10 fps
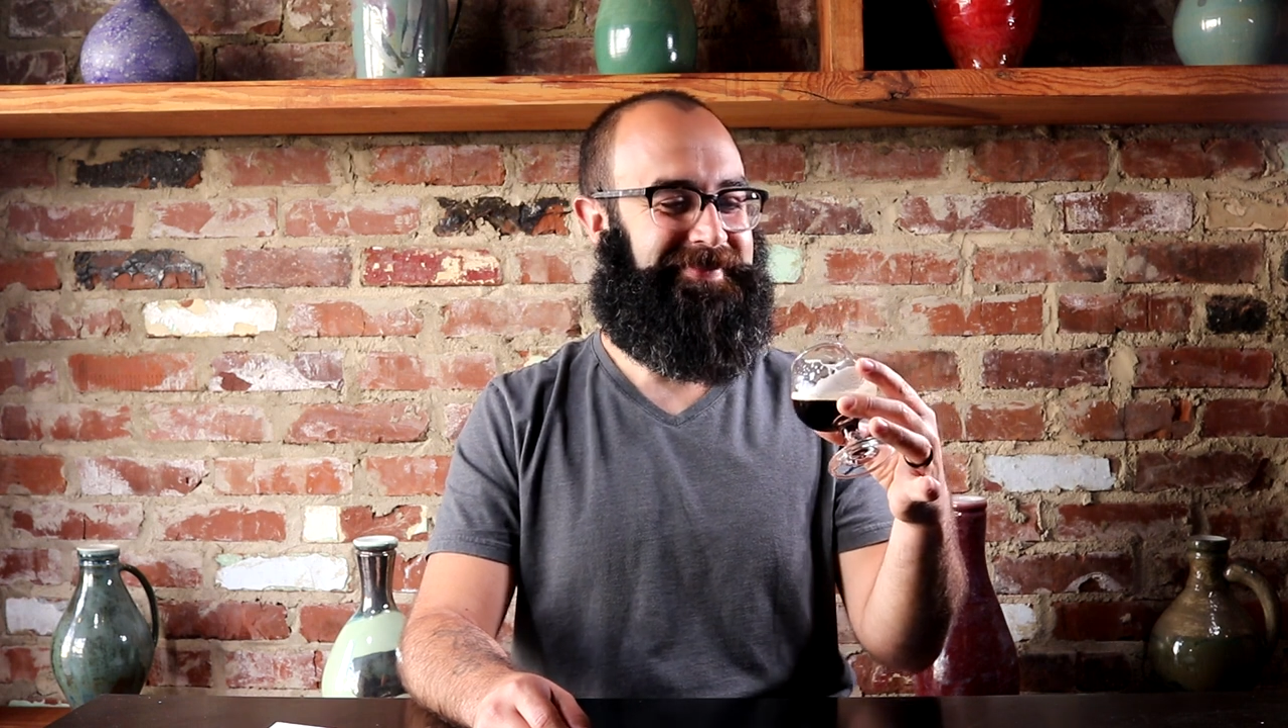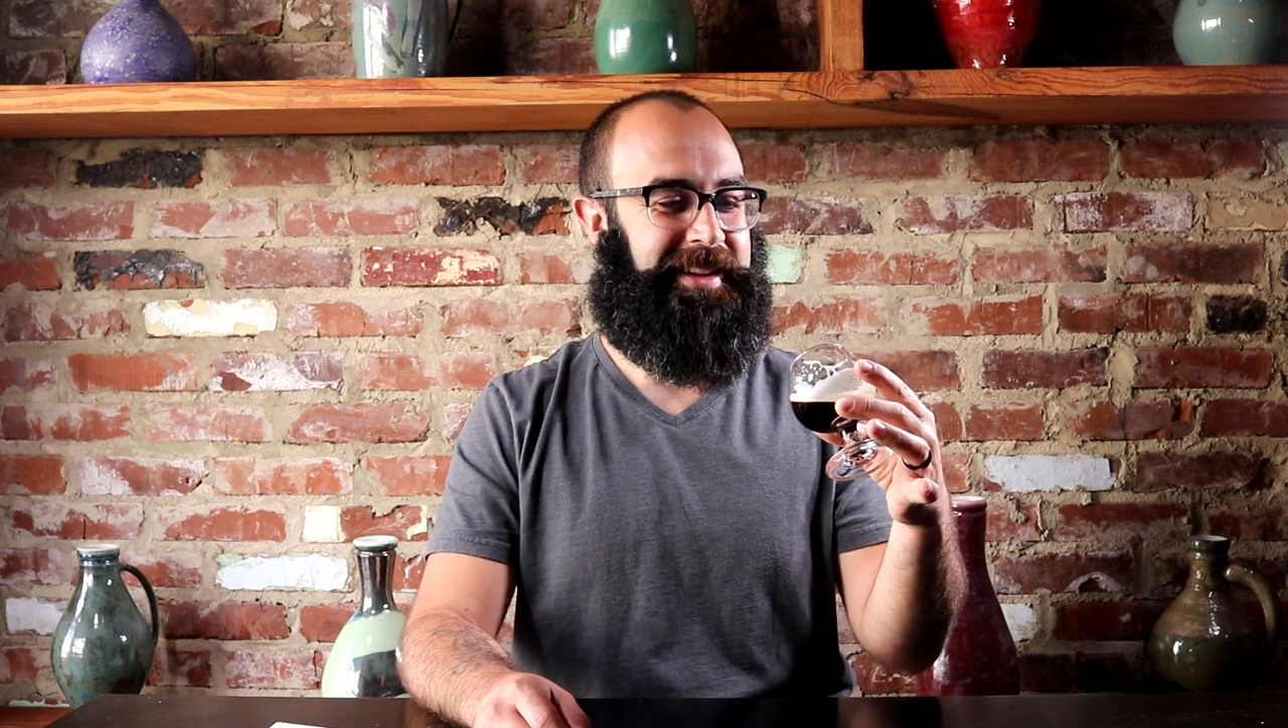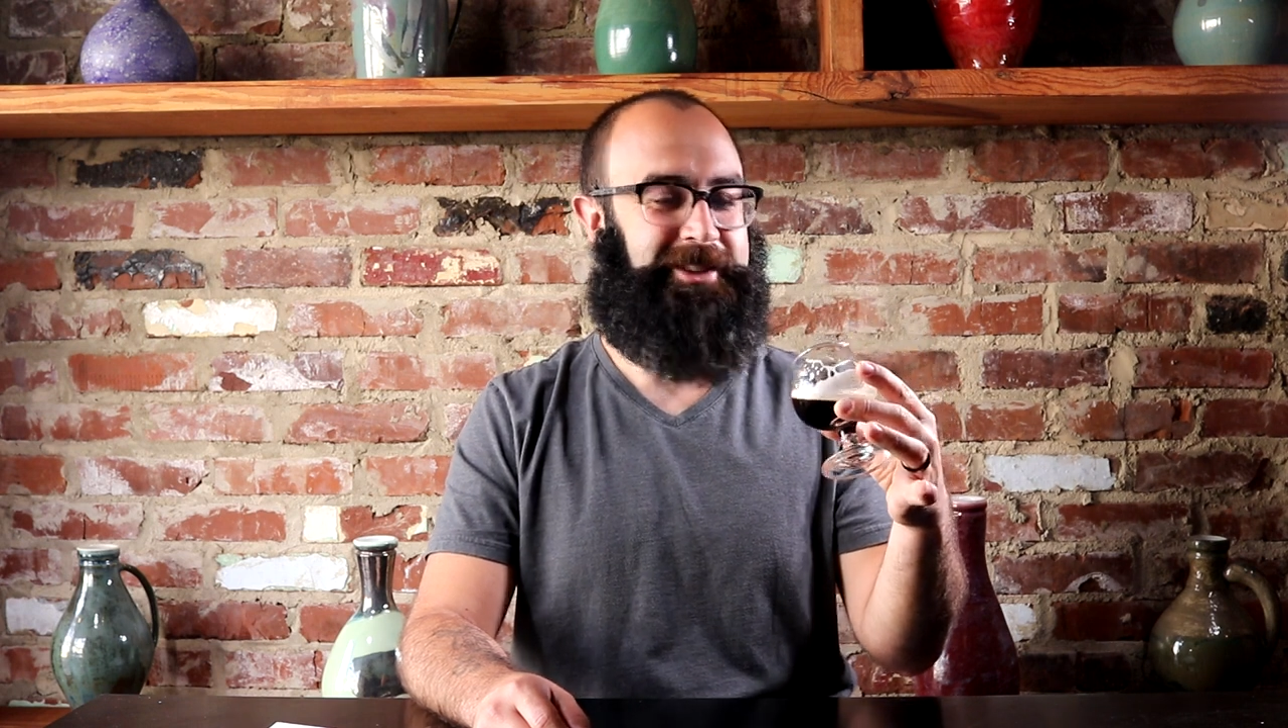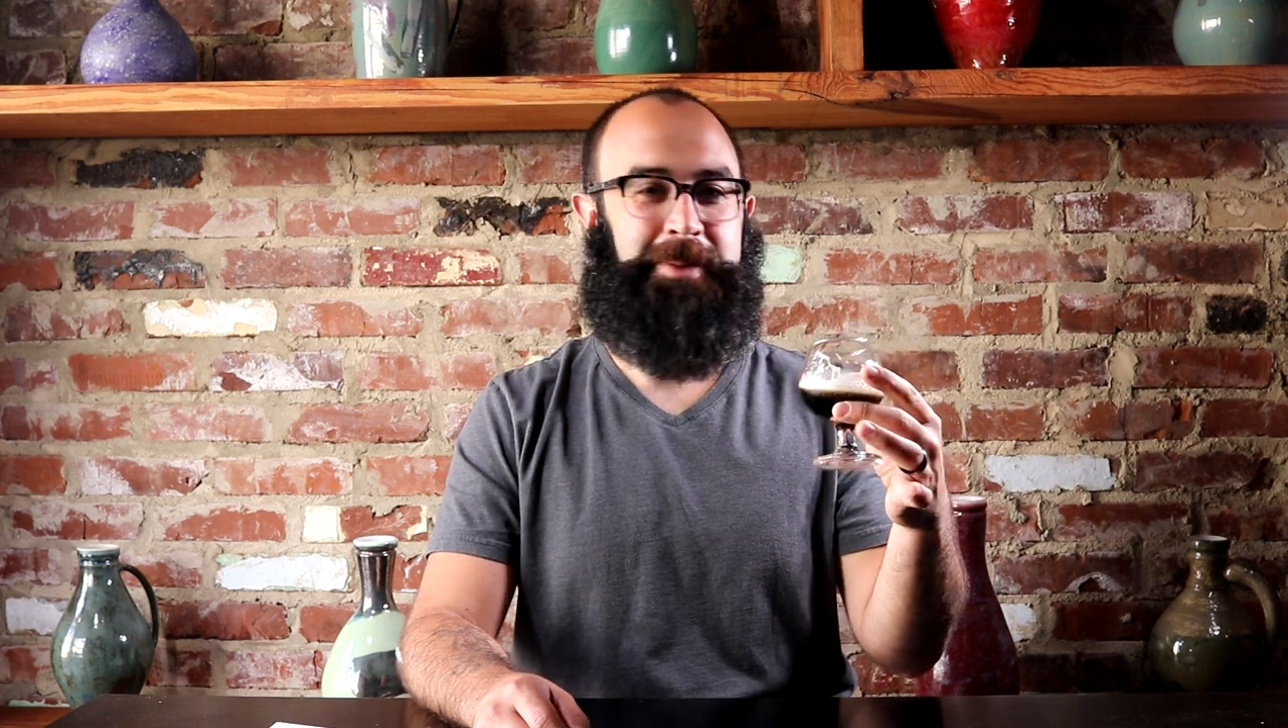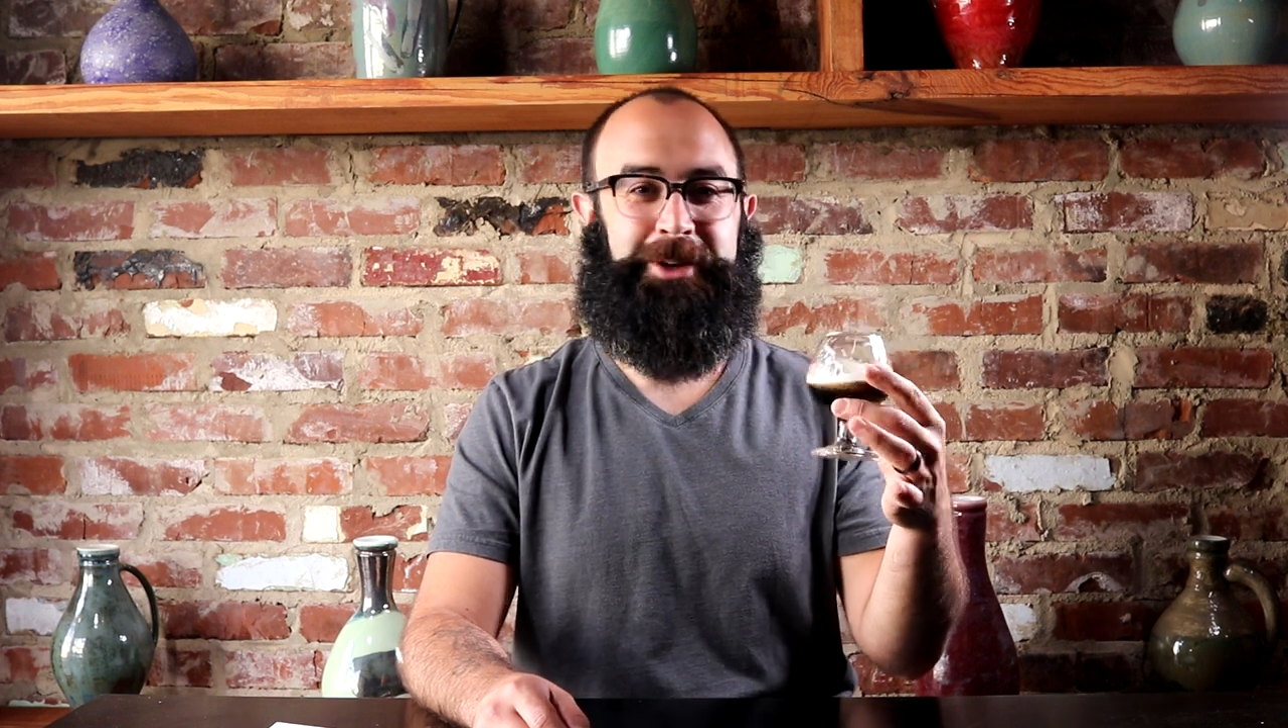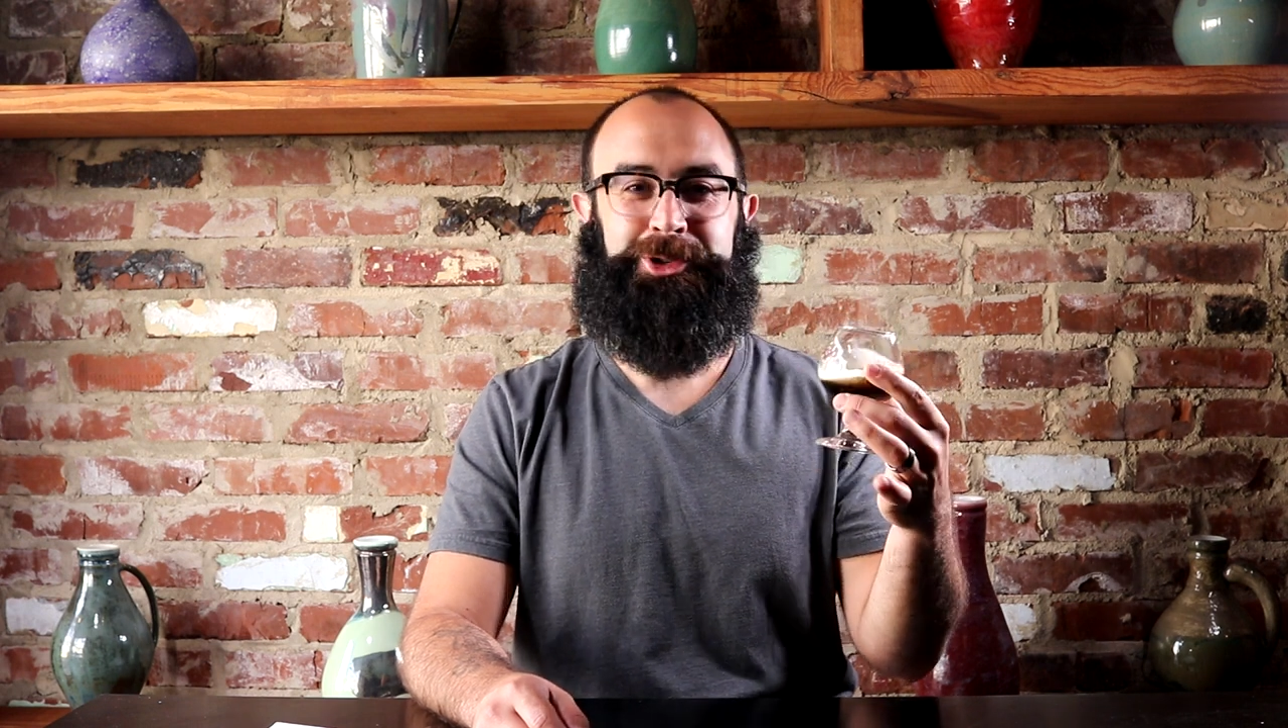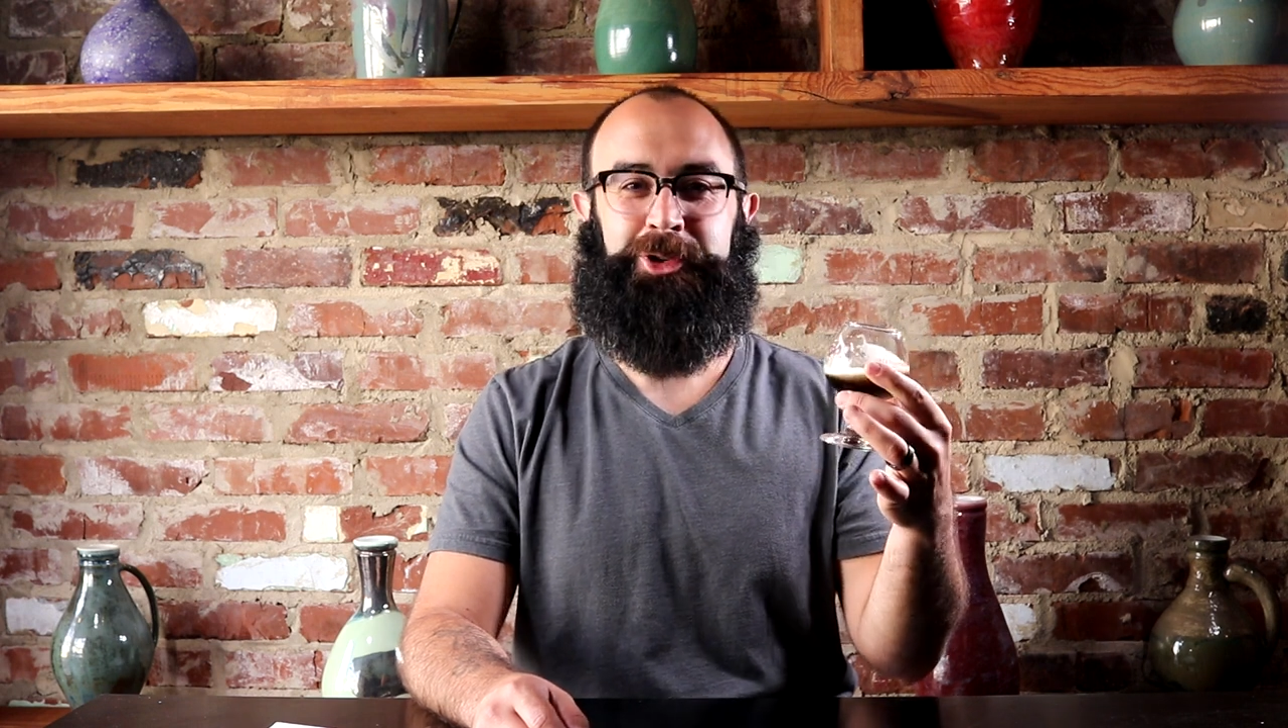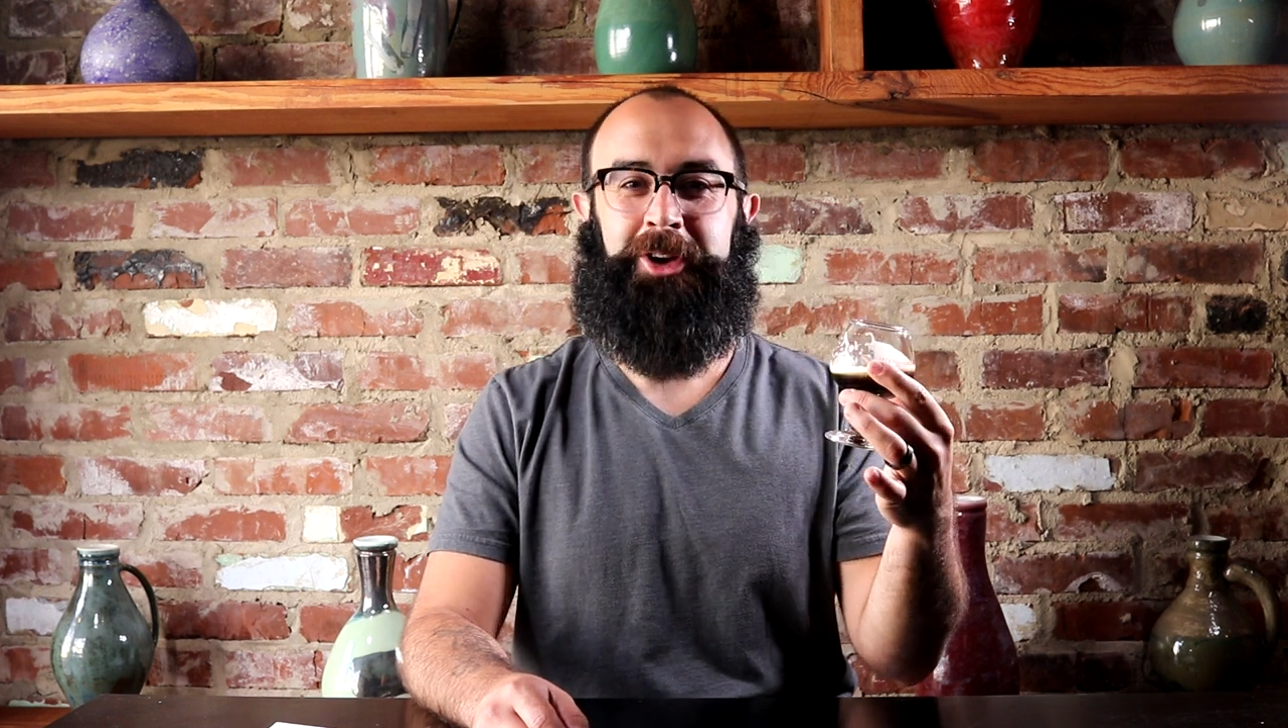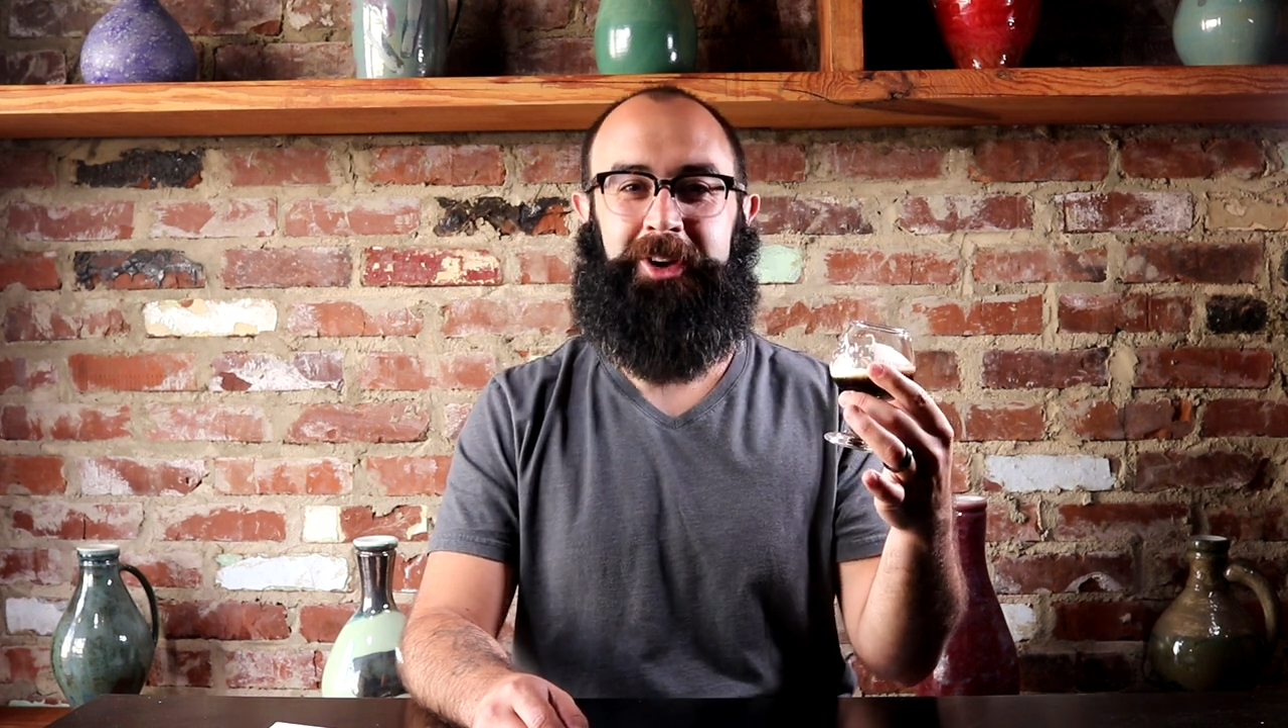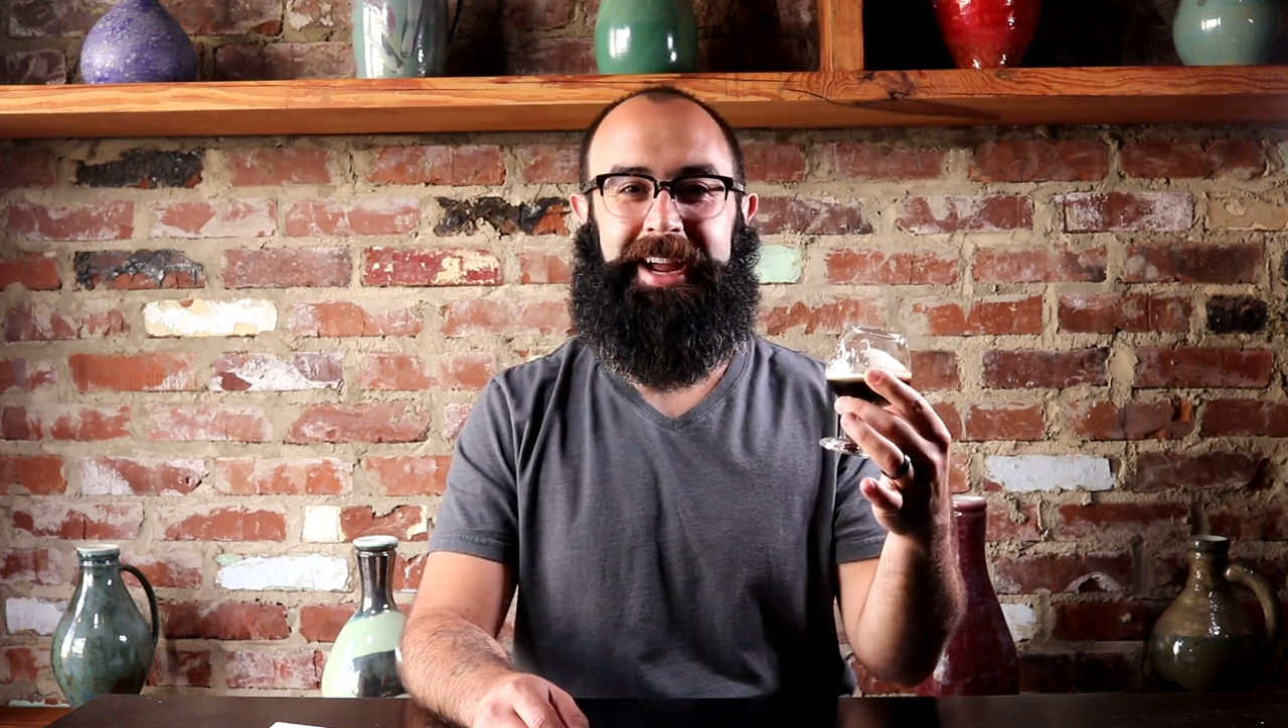there's a bit of
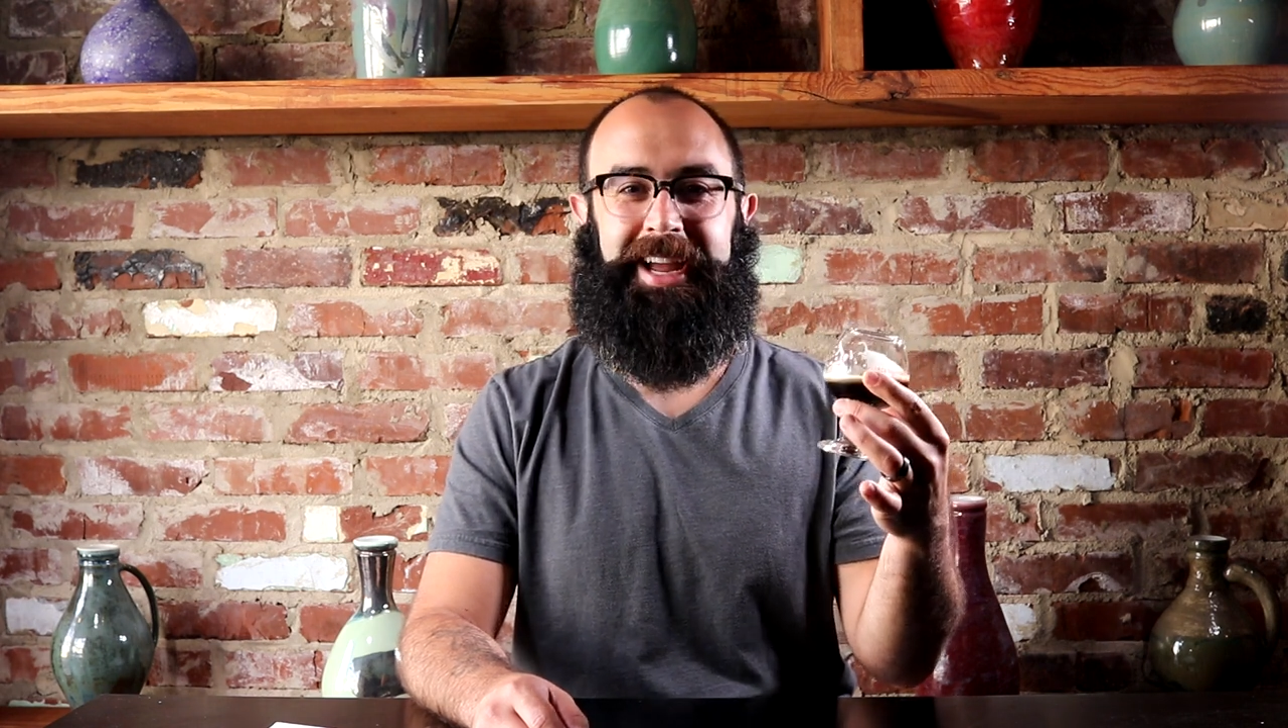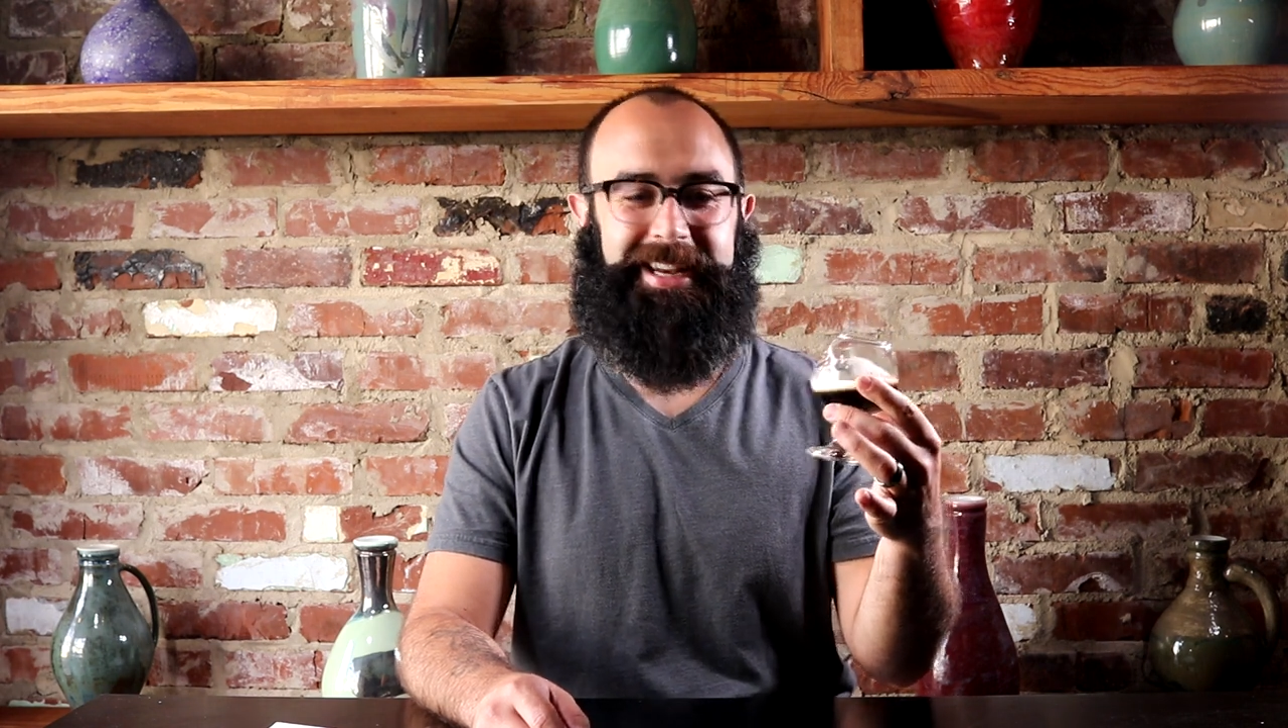trickery